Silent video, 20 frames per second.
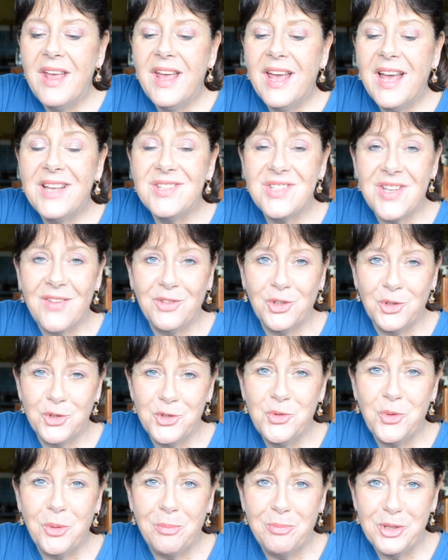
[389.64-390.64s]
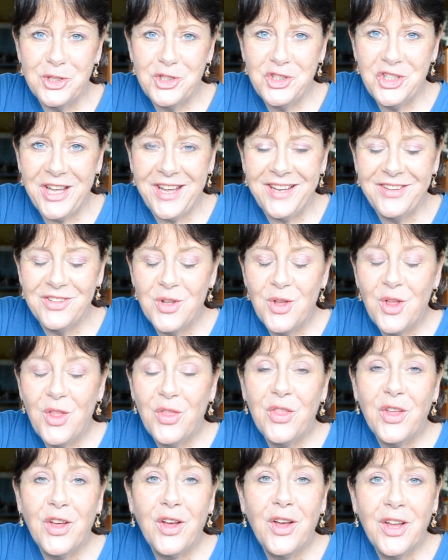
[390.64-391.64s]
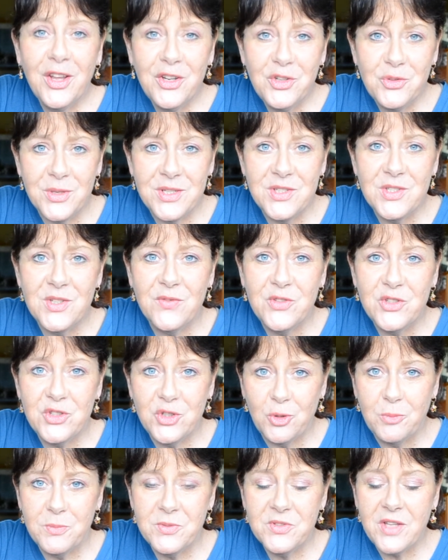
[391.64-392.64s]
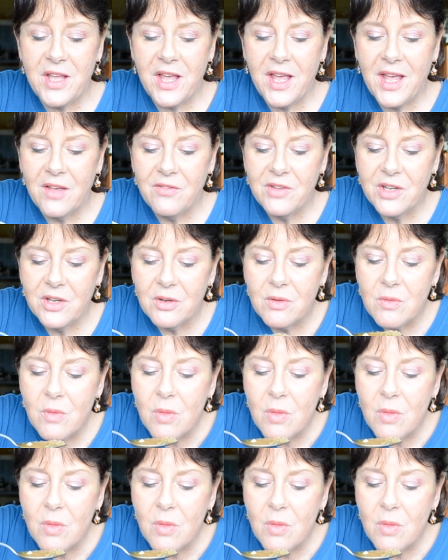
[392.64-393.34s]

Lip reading: as I've learned to appreciate the hundreds of soups they have here.